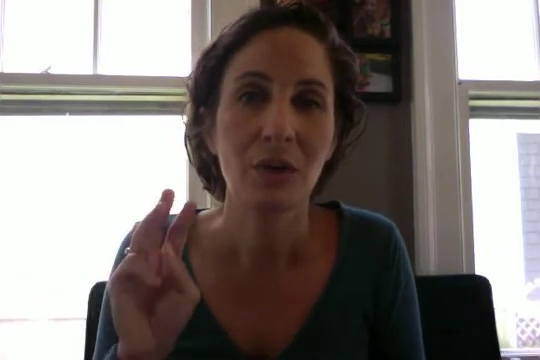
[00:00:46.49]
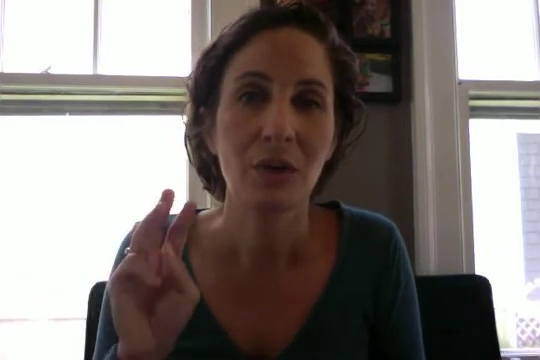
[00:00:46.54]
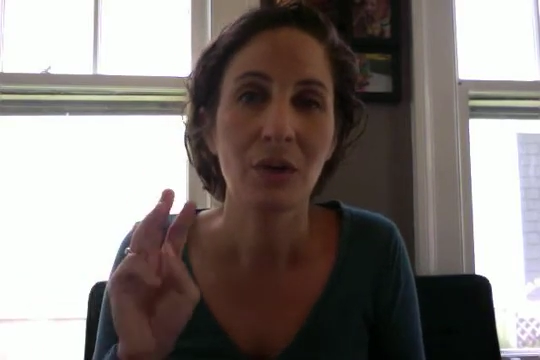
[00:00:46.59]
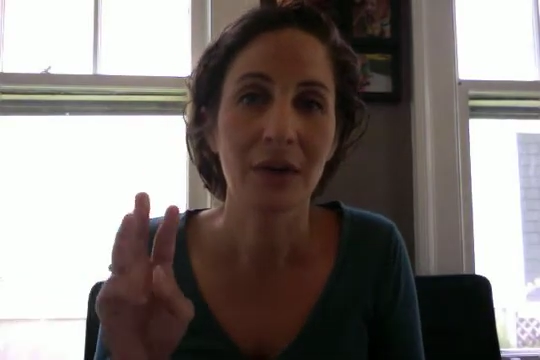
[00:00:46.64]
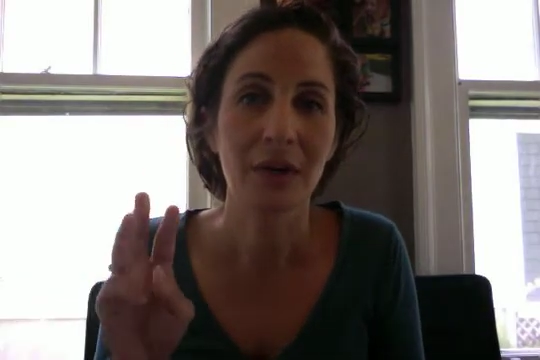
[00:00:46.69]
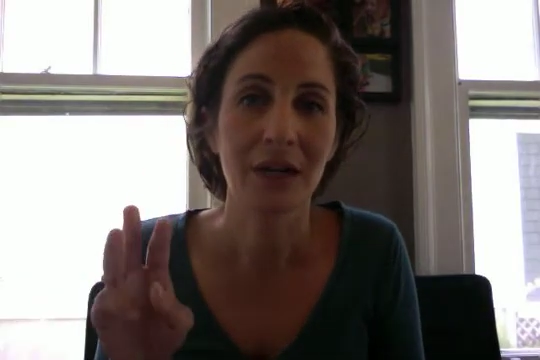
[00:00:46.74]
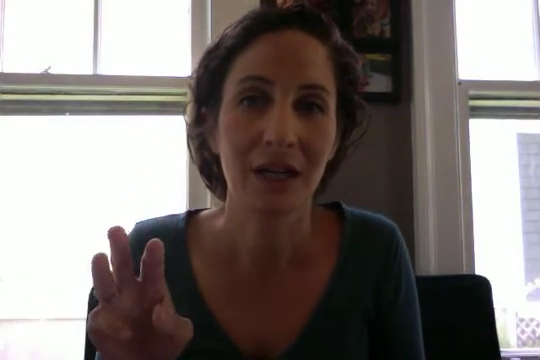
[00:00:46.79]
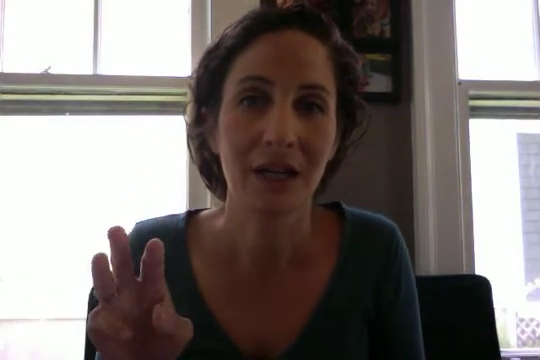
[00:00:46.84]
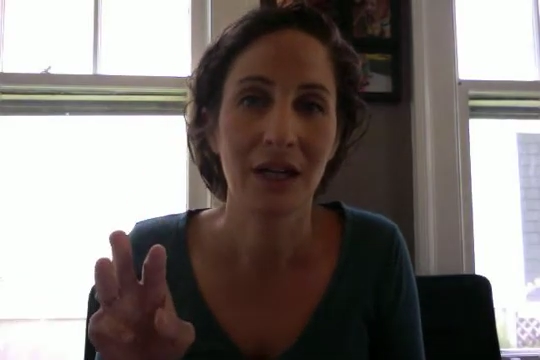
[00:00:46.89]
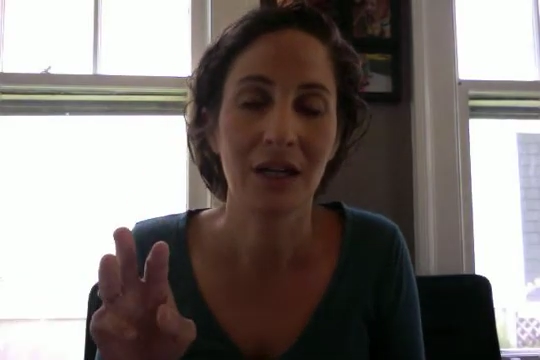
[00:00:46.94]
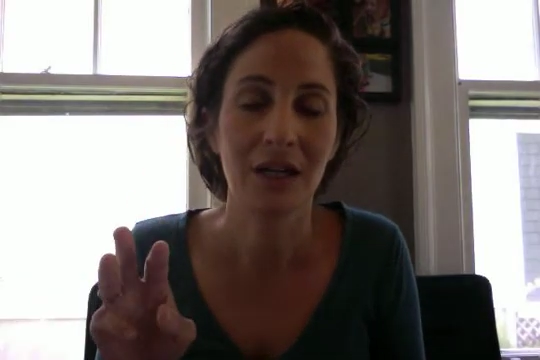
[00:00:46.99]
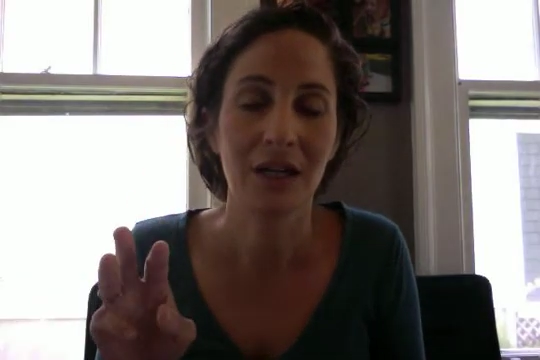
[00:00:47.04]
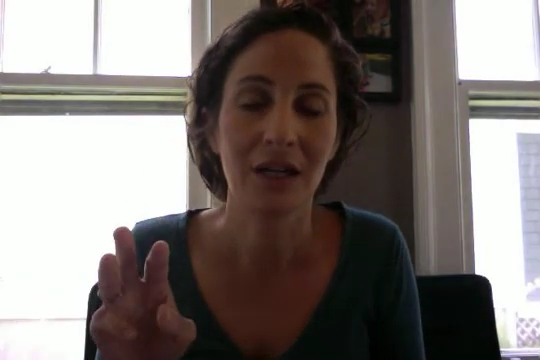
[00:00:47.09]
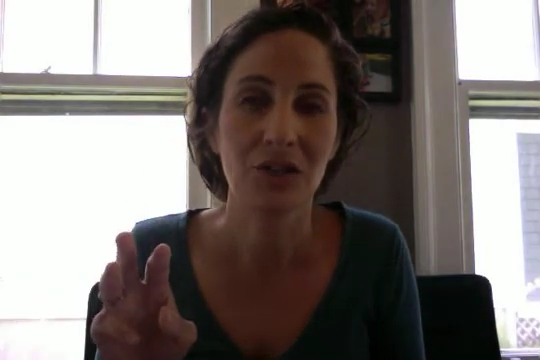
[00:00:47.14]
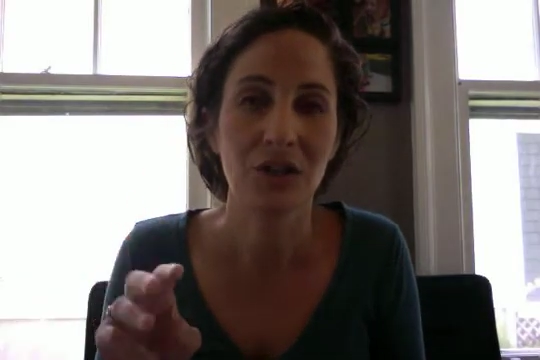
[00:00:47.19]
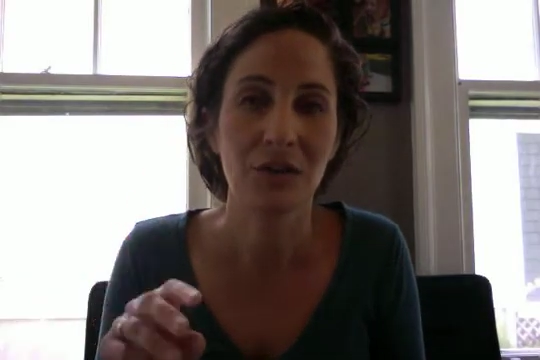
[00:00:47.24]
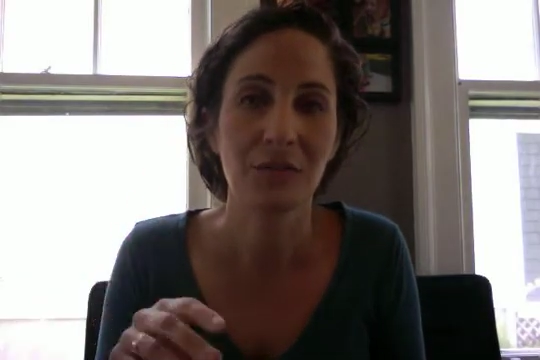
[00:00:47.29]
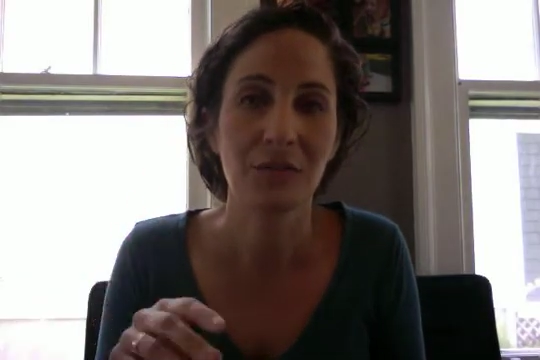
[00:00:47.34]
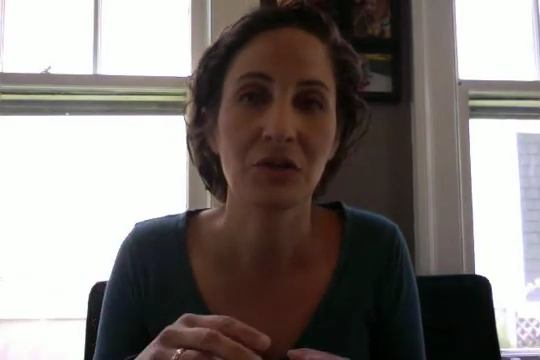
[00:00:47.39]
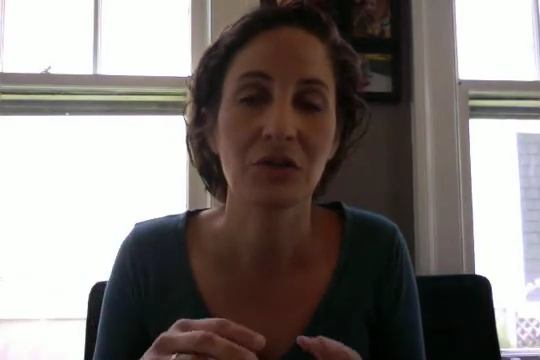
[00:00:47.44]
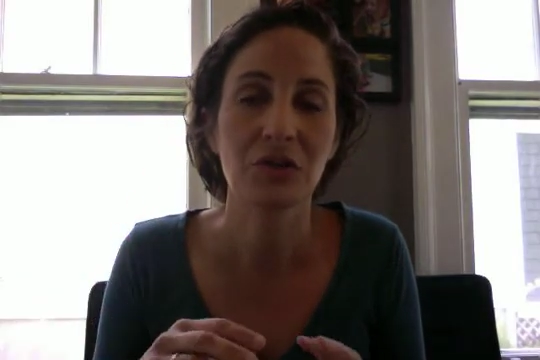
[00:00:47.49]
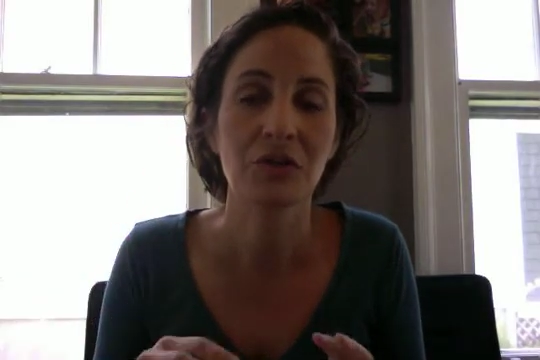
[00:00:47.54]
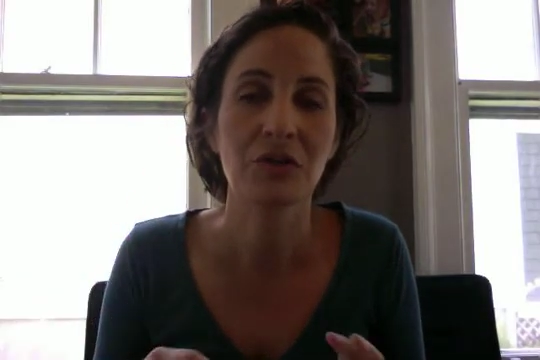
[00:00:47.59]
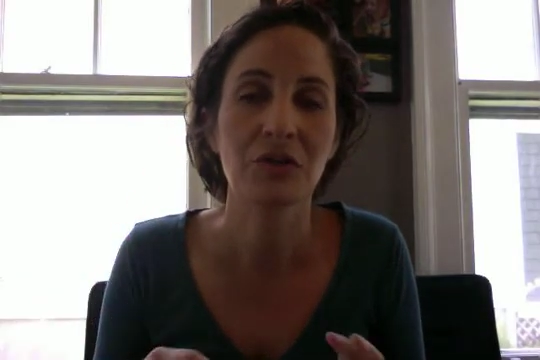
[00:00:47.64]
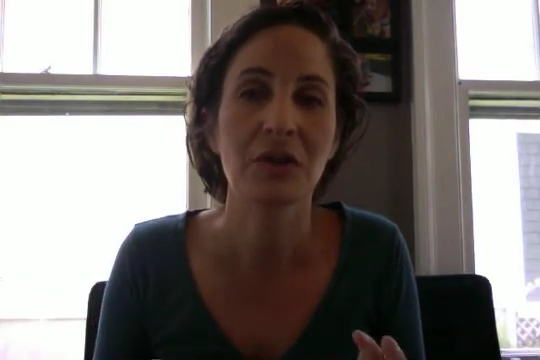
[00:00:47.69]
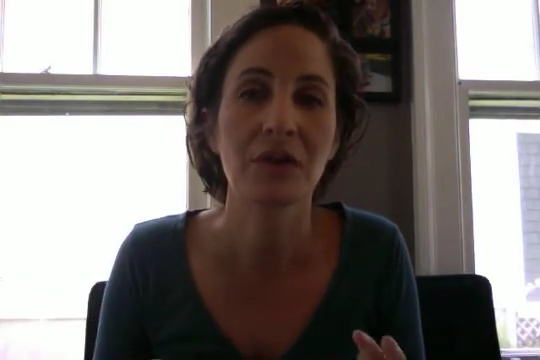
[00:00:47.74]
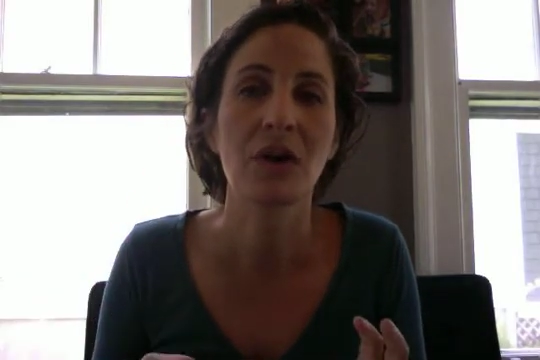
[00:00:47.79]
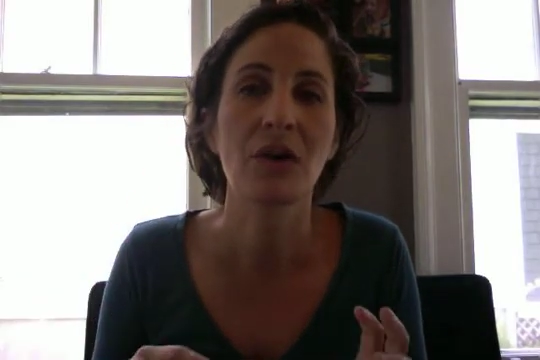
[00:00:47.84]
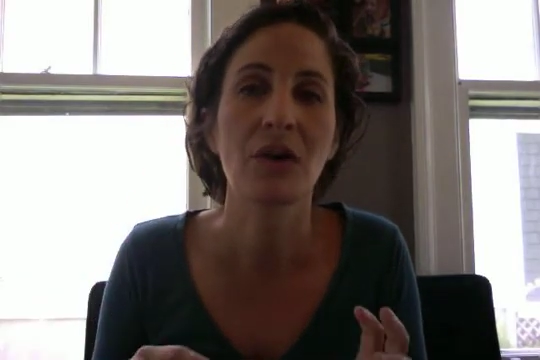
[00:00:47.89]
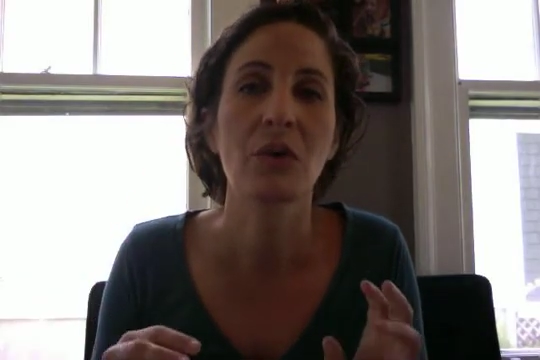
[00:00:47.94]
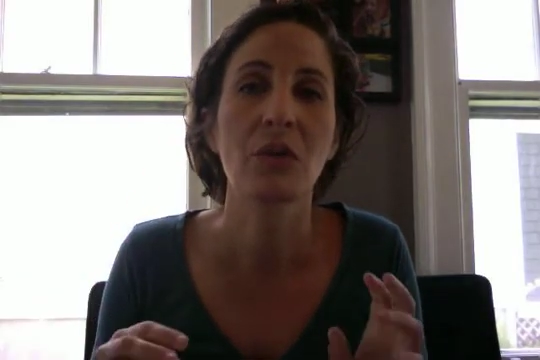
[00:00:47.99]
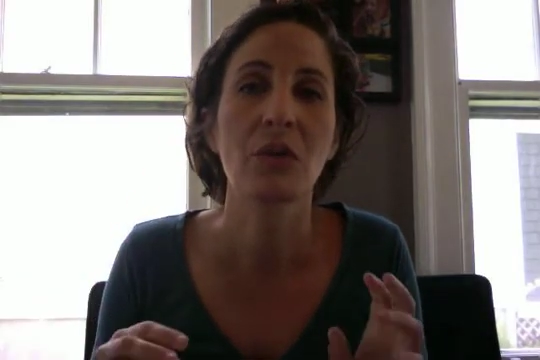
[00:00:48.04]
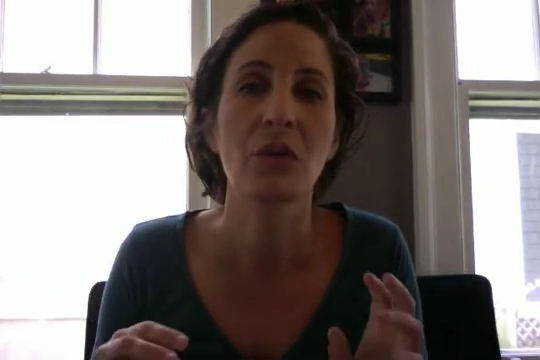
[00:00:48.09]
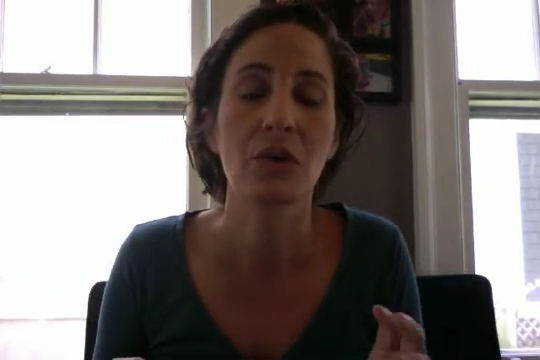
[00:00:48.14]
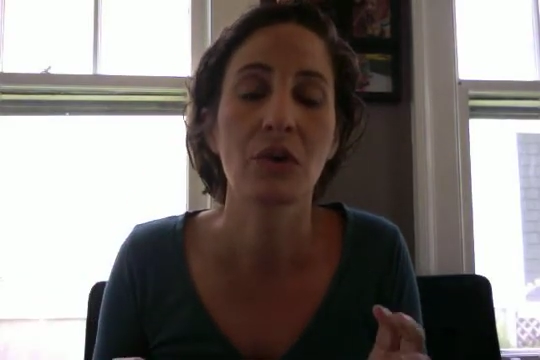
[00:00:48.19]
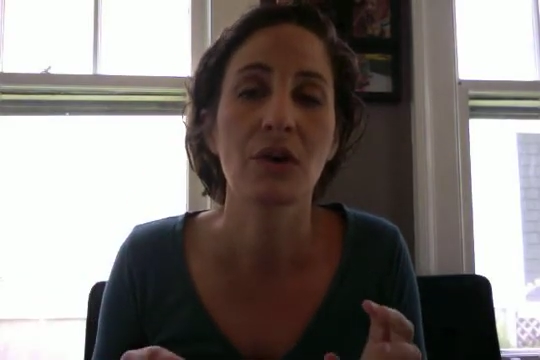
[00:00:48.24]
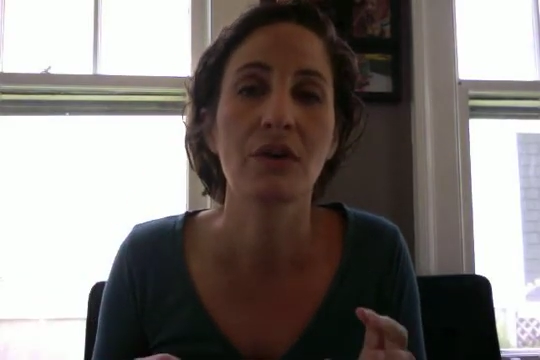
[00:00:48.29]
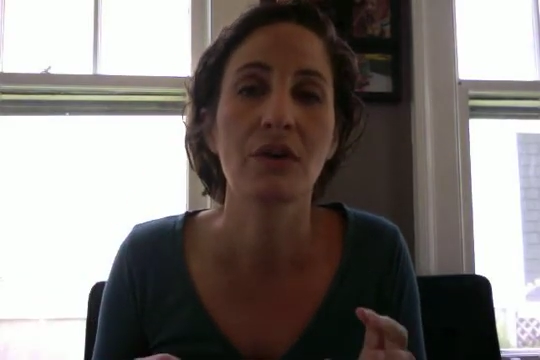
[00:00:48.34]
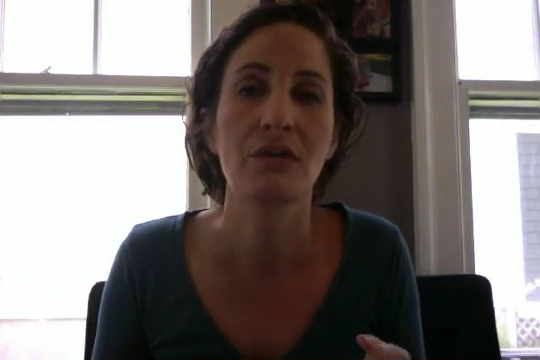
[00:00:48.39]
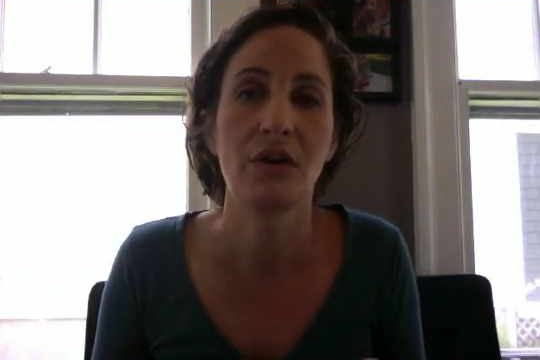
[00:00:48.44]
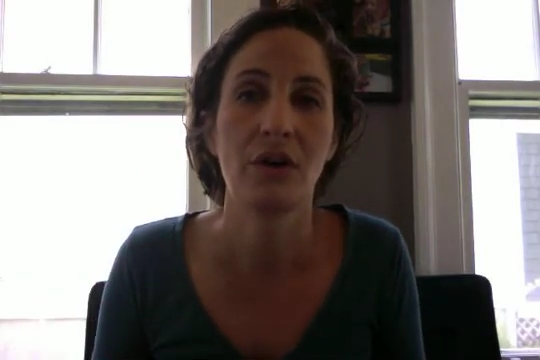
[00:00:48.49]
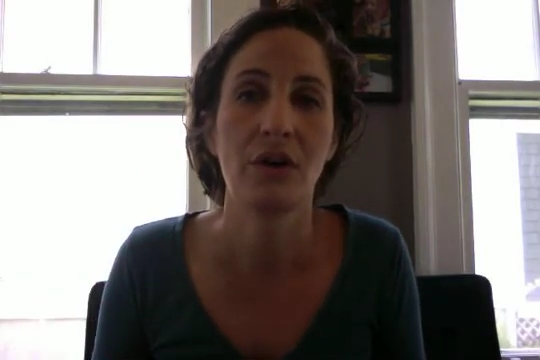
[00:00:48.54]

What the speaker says: organic shapes to create a work of